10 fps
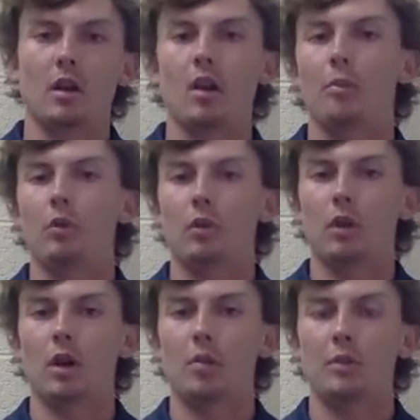a
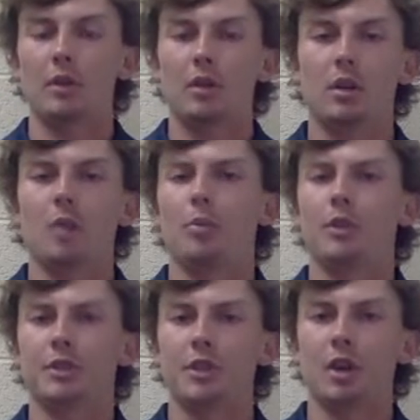pull-up, a
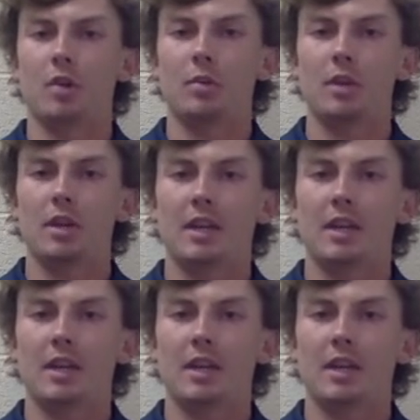push-up,